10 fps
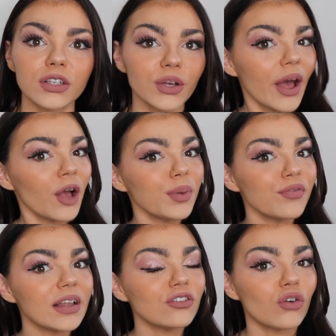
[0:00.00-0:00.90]
So I hope
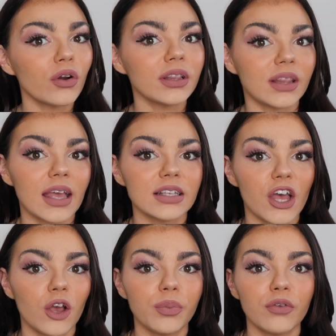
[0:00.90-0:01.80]
you've enjoyed this. I
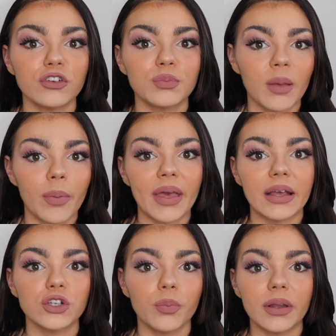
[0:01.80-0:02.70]
hope you've just maybe
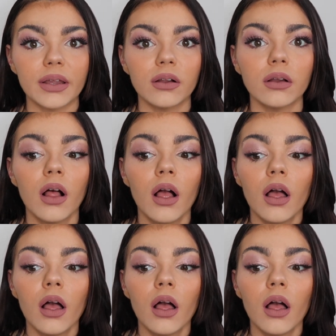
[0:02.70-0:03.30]
picked up a little